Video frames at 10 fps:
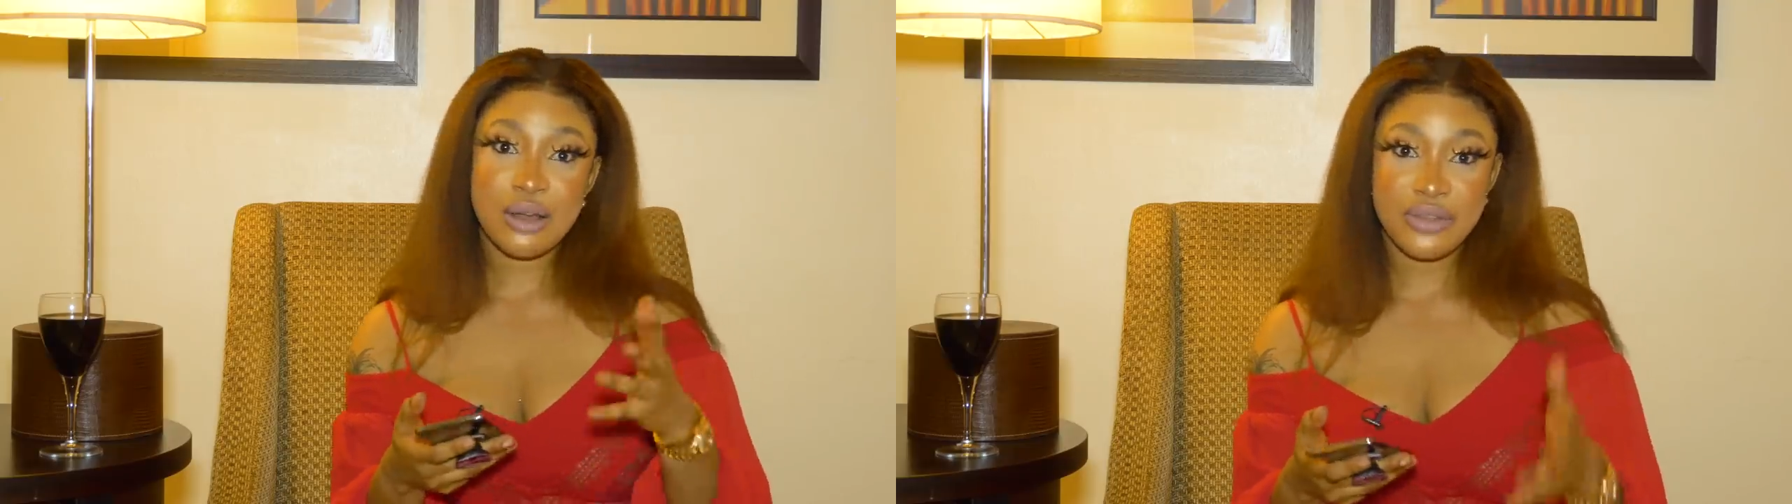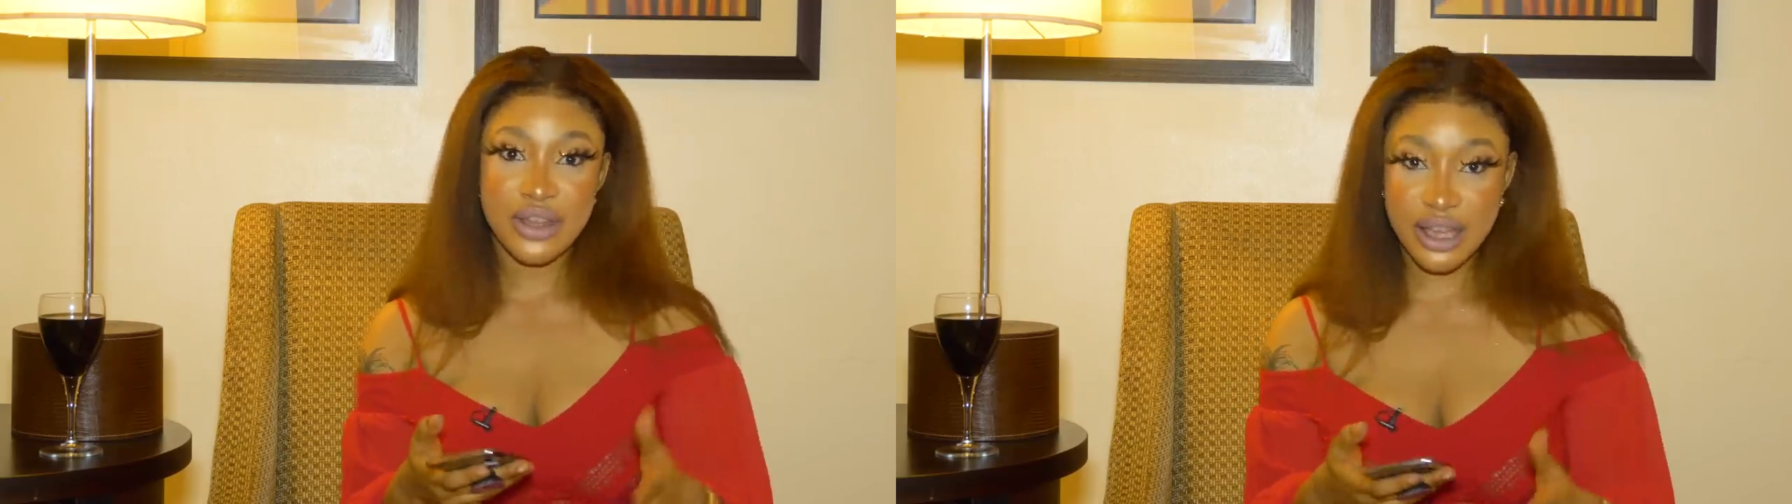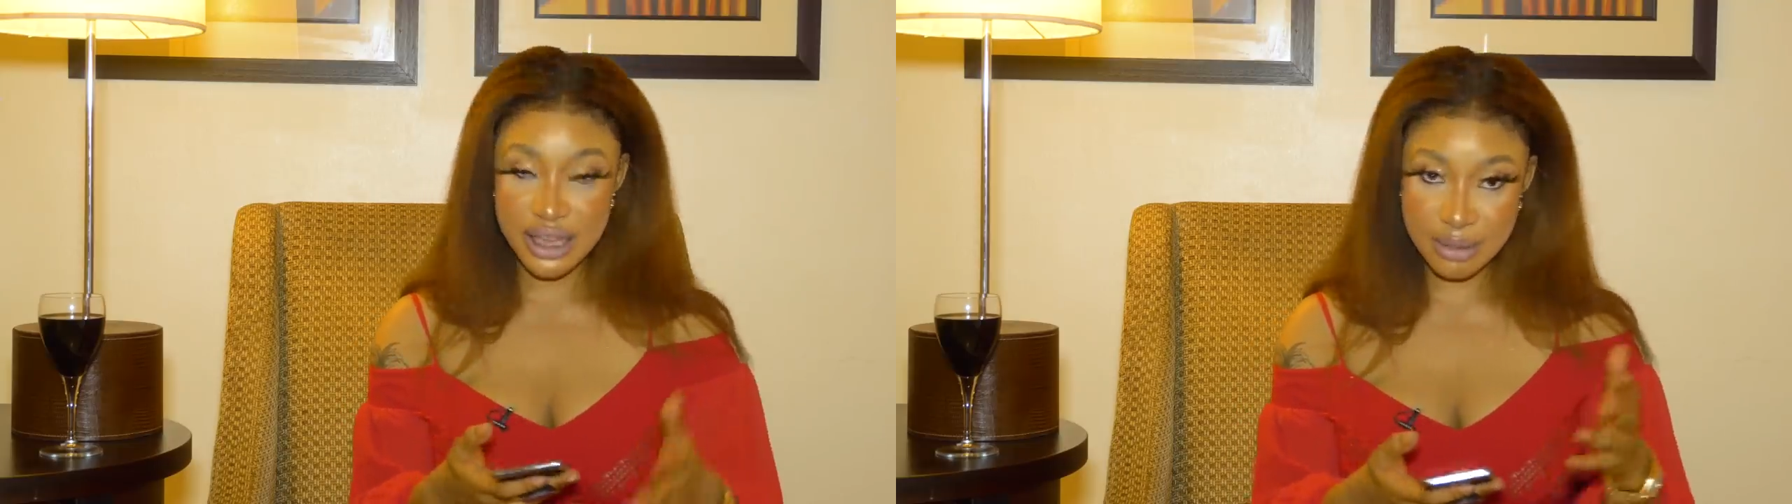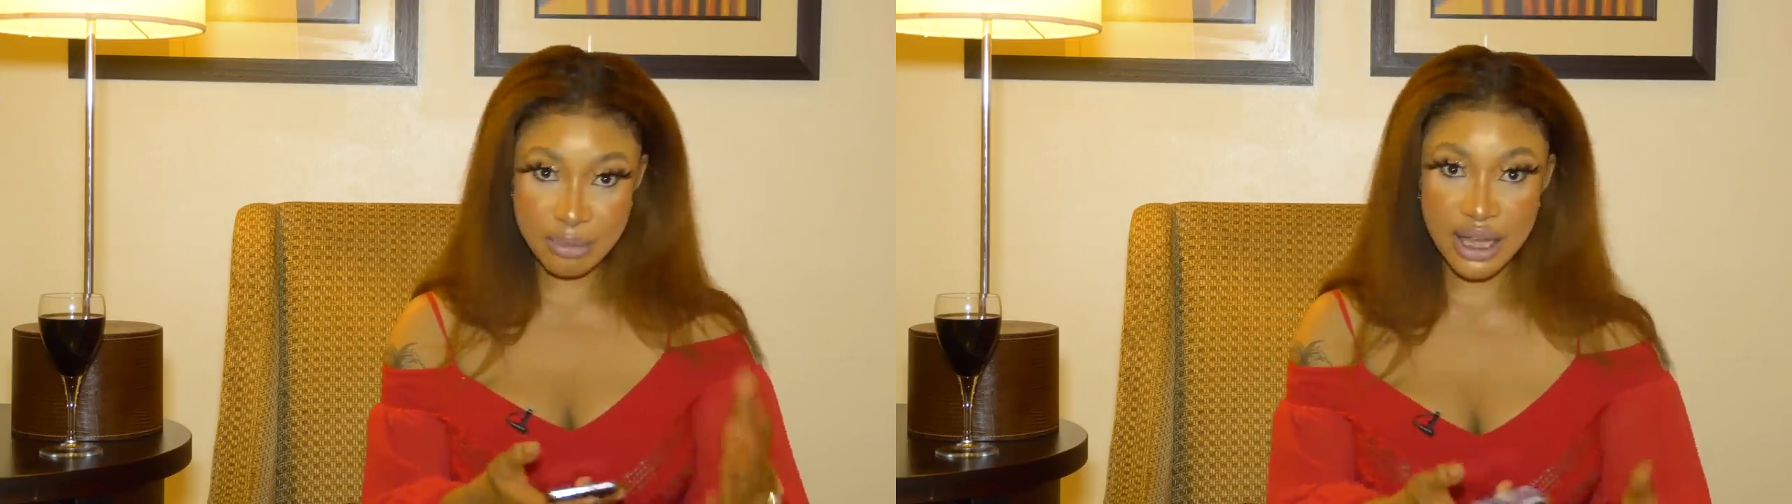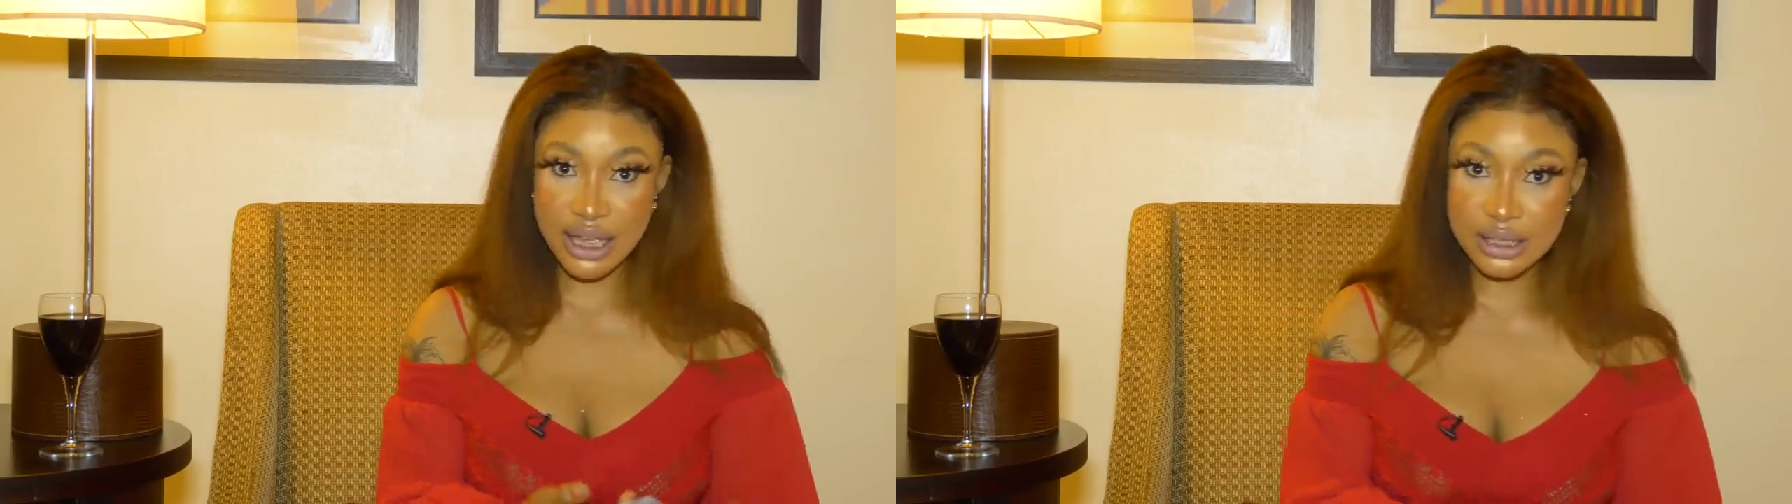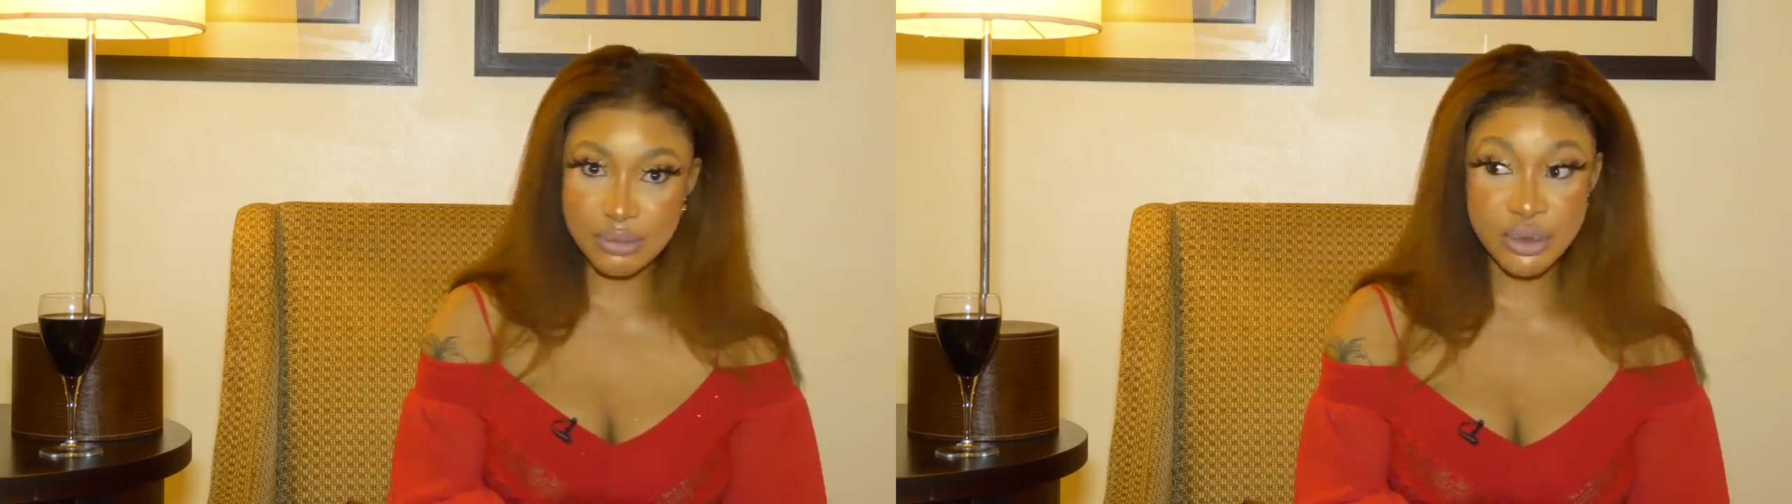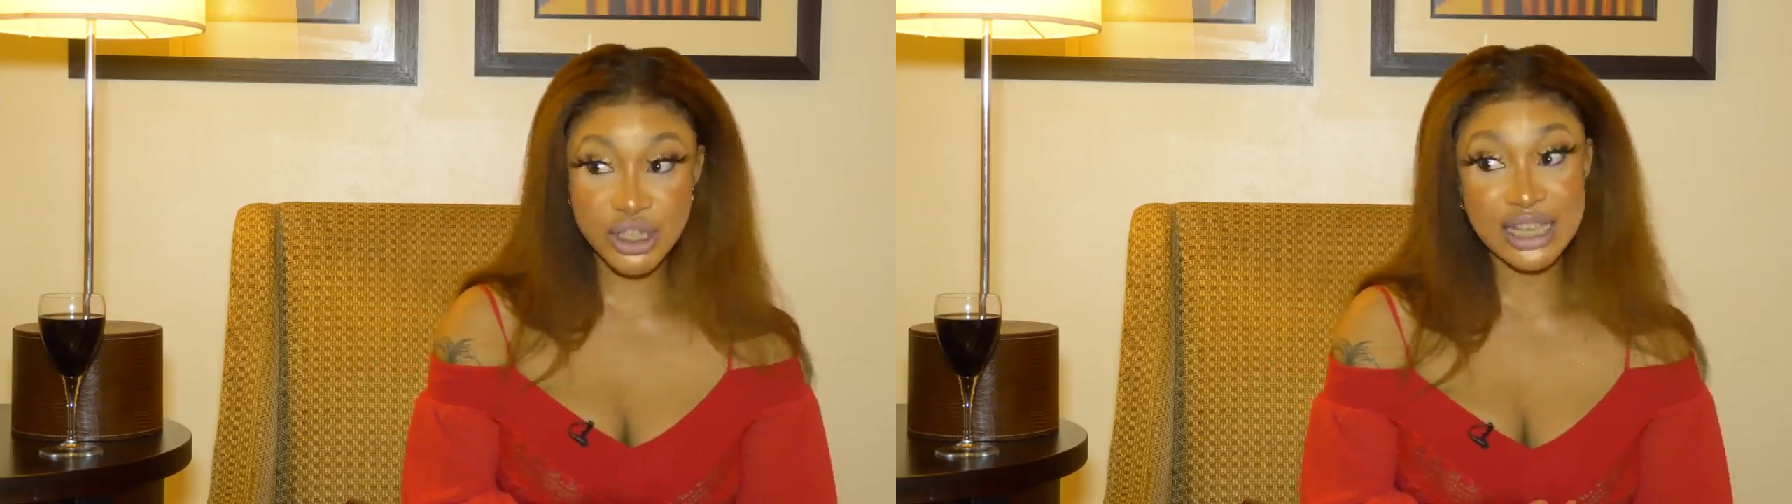out there in the market which